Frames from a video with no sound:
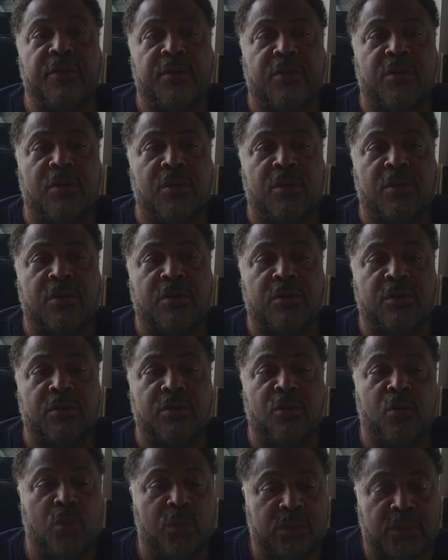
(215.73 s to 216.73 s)
Cook,
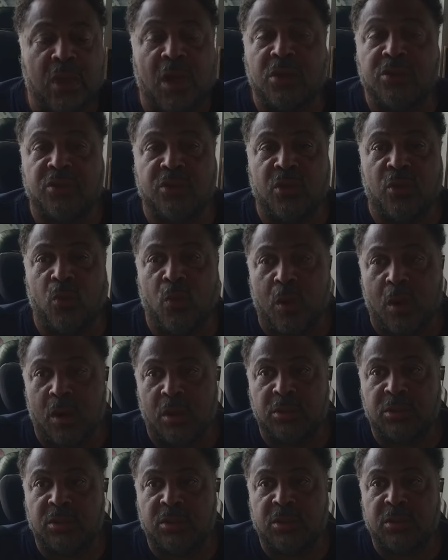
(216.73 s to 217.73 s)
who is also
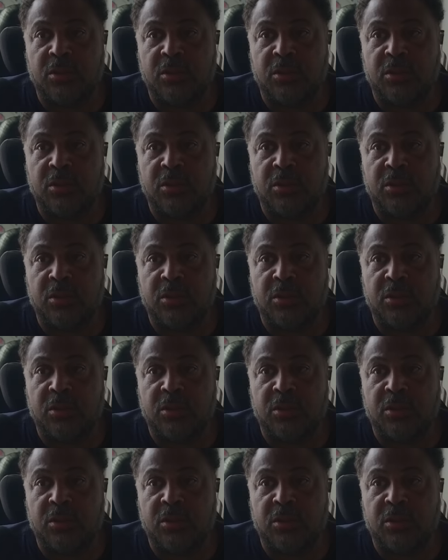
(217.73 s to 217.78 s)
washed,